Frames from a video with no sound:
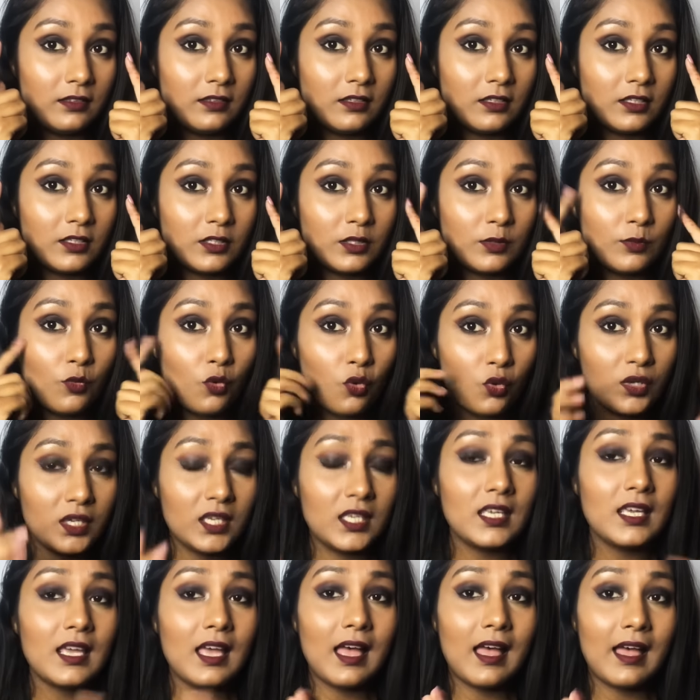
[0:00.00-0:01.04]
the
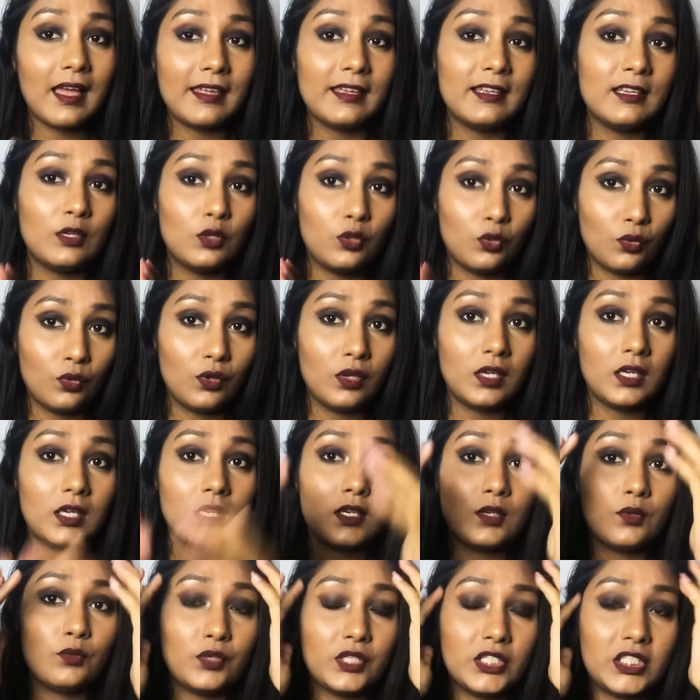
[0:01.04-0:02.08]
smoky eye look
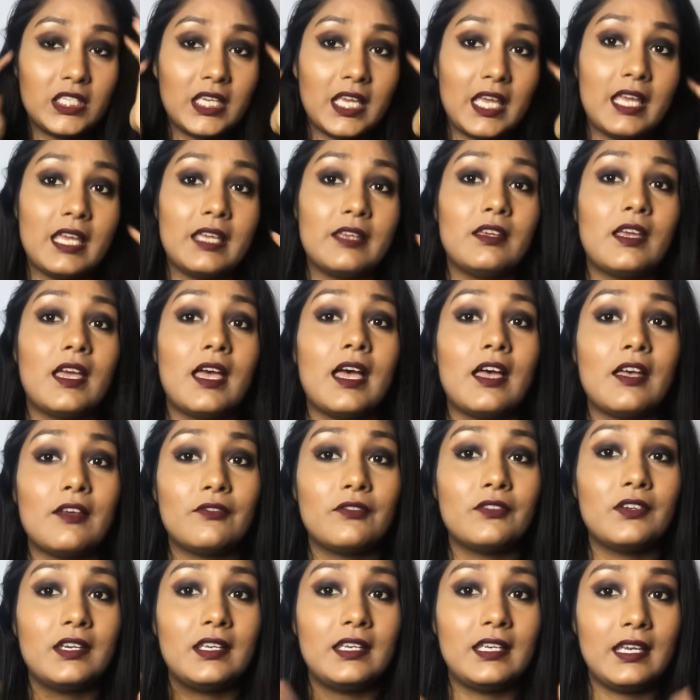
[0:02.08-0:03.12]
which I have
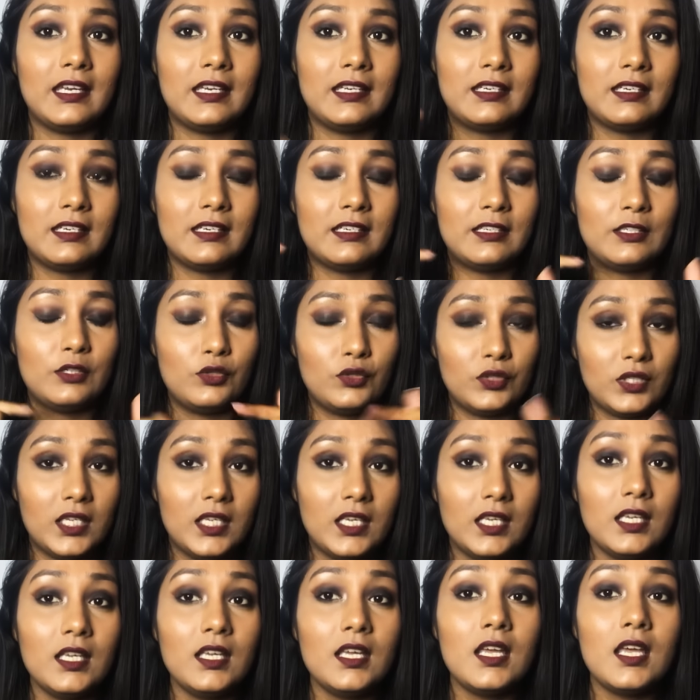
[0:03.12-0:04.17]
created
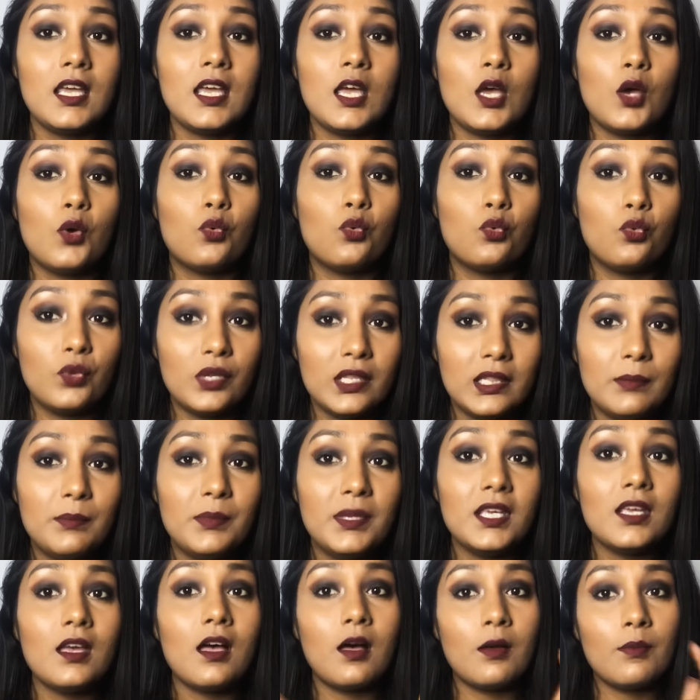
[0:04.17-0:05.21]
today will
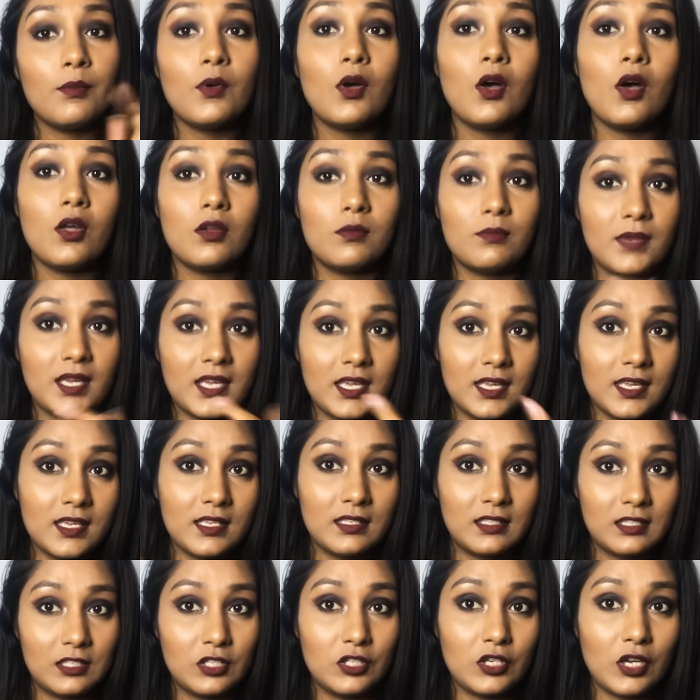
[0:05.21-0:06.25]
be up on my
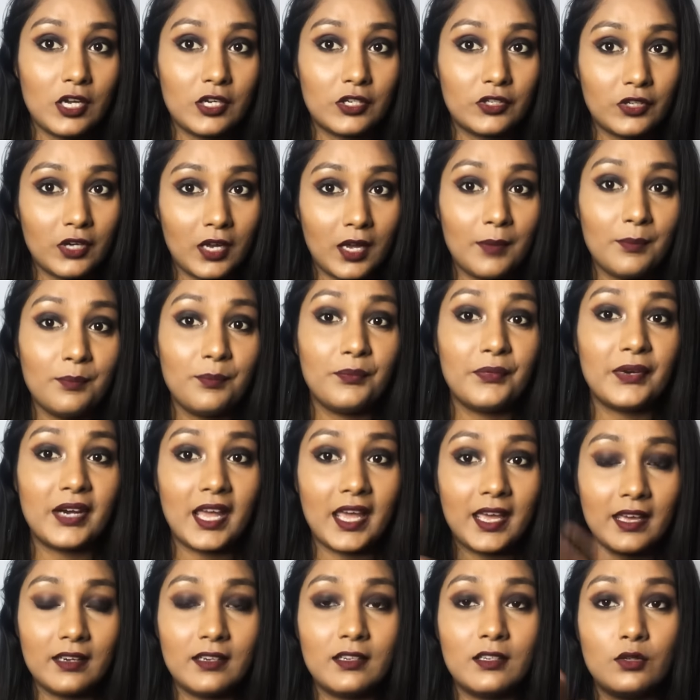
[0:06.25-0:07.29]
Instagram
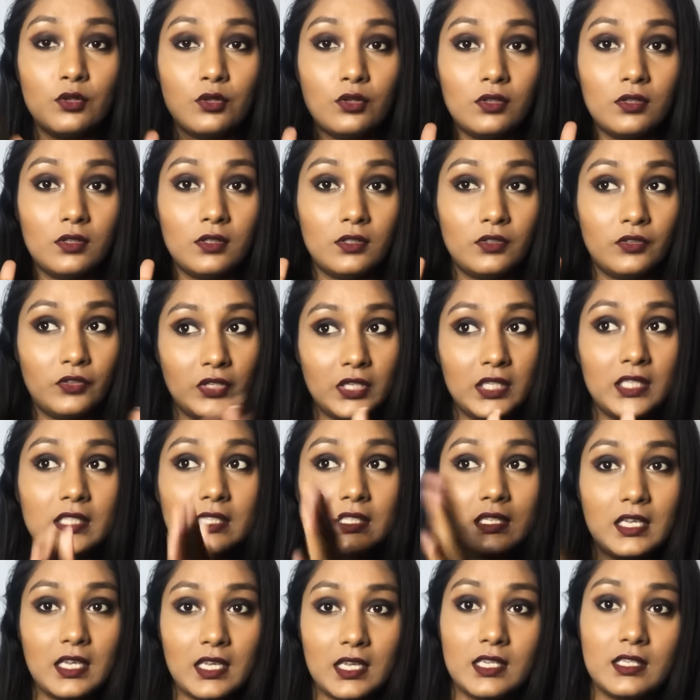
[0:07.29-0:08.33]
prior 3
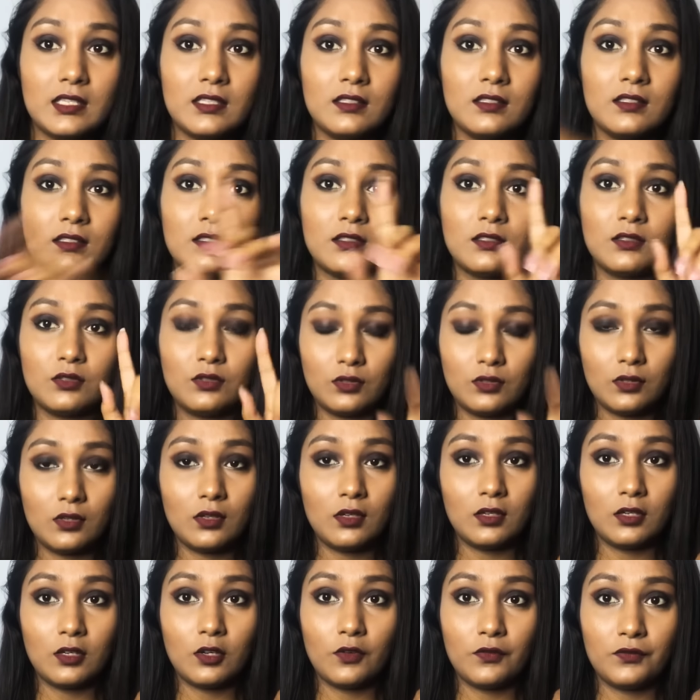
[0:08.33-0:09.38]
days
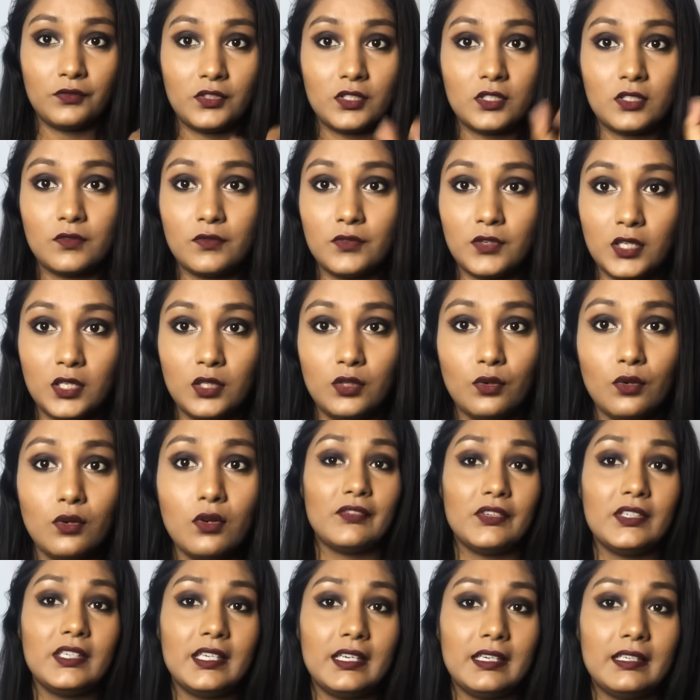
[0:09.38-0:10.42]
of this video.
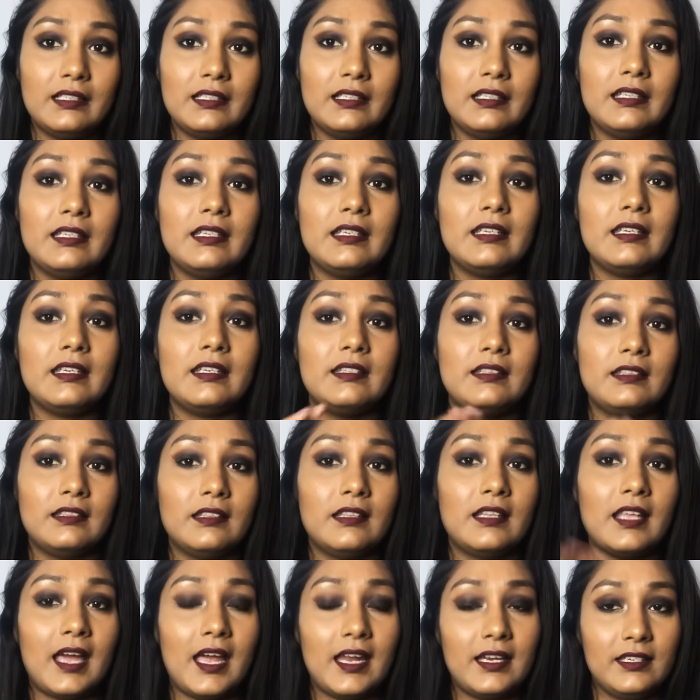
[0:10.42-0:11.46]
Definitely
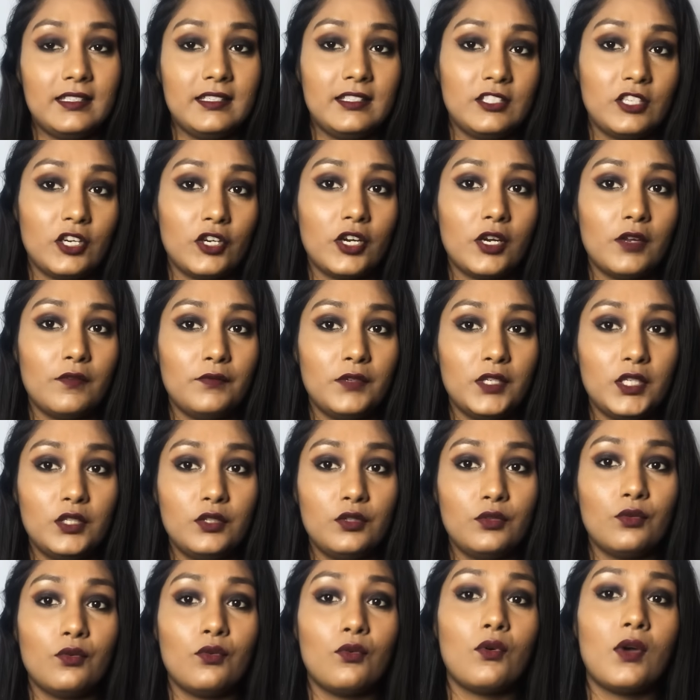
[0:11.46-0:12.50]
in that Instagram
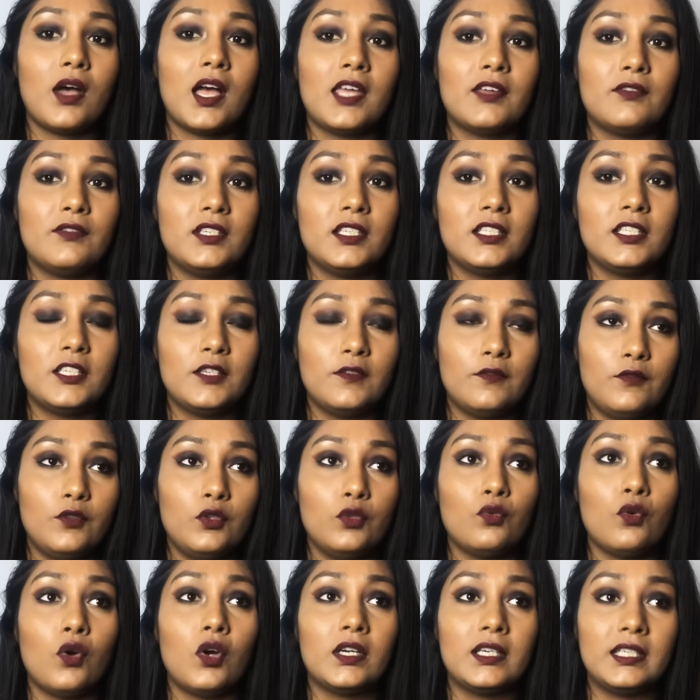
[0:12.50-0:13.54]
video I will give
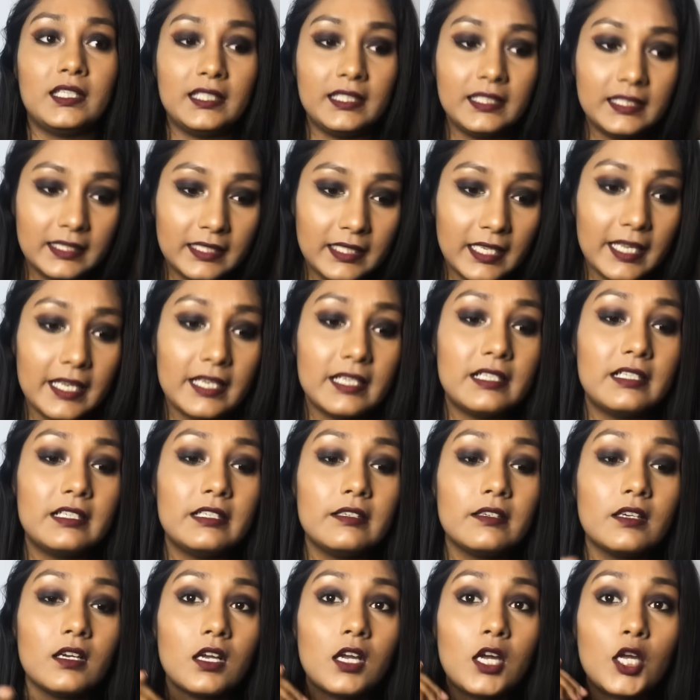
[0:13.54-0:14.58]
you a
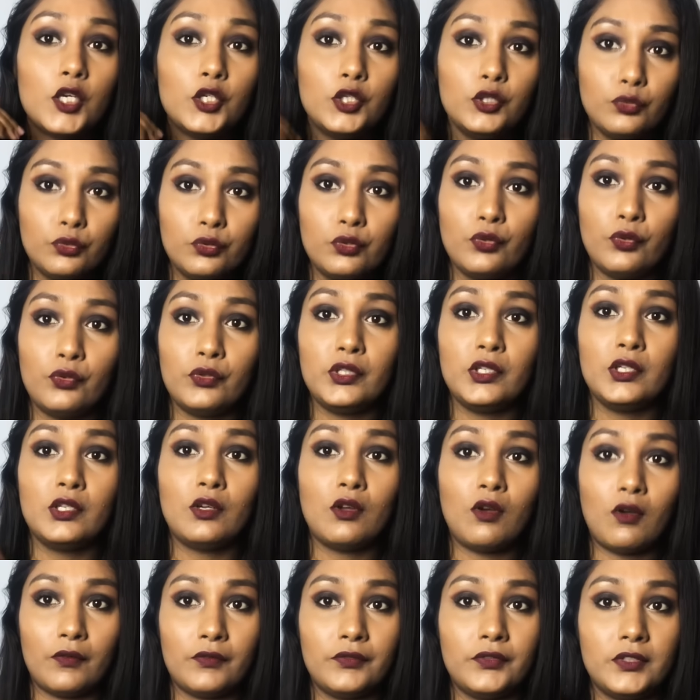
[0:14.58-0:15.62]
detailed tutorial
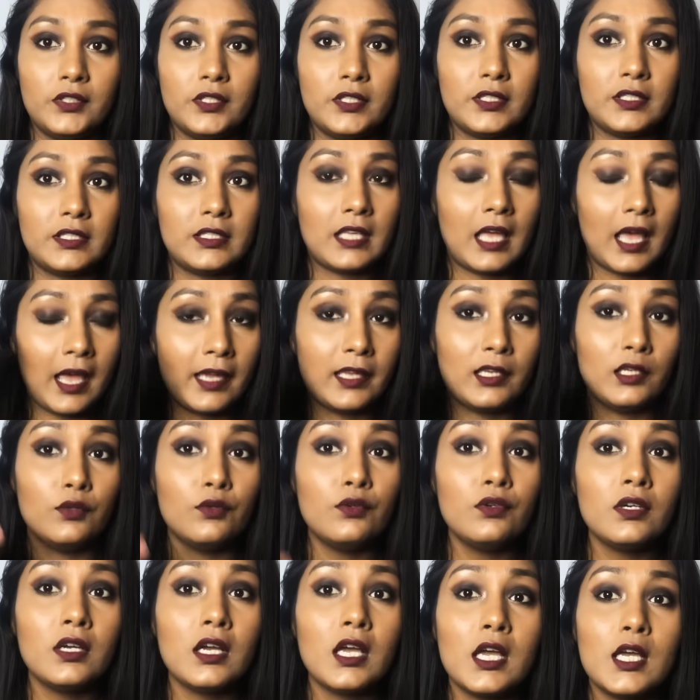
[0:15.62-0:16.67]
of this eye
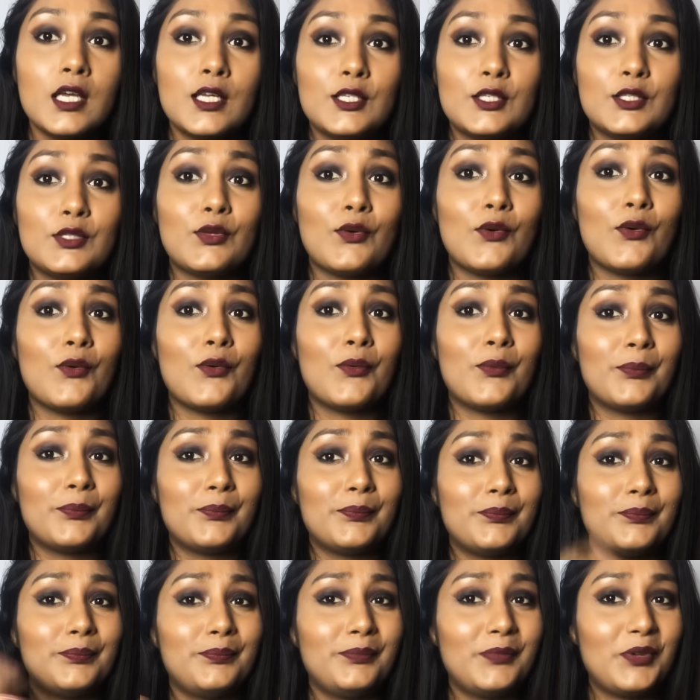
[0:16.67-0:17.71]
look, so
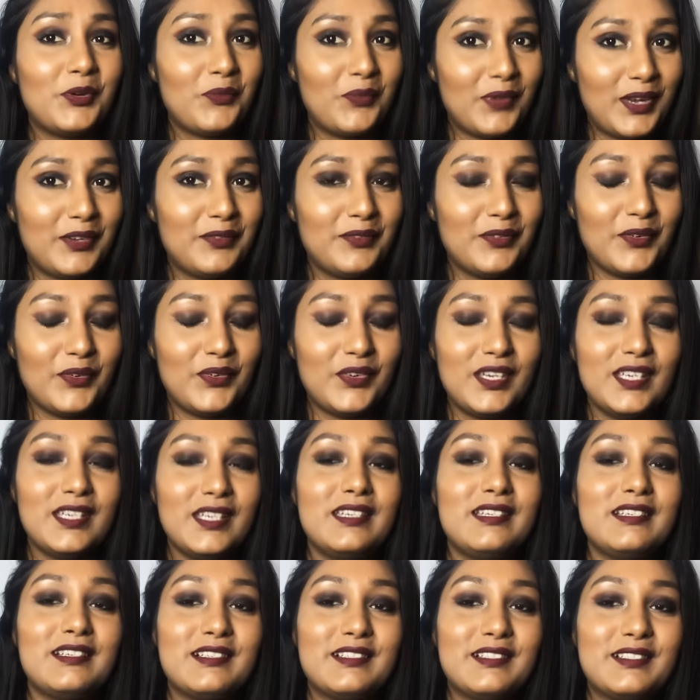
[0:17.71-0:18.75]
wait for
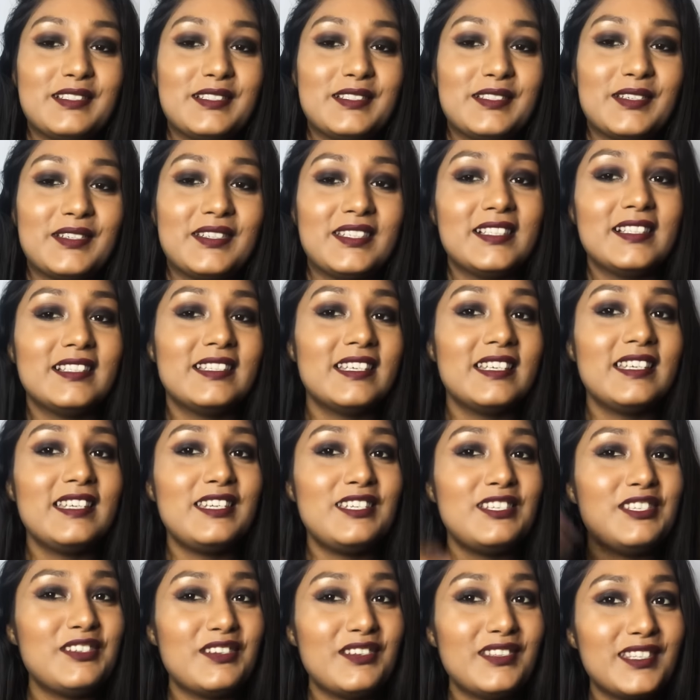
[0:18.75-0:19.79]
it. So till then,
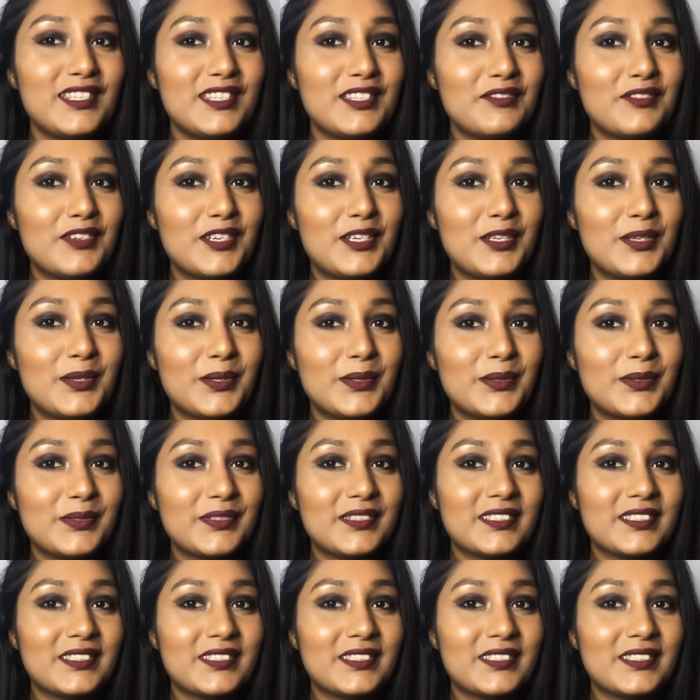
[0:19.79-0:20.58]
enjoy this video.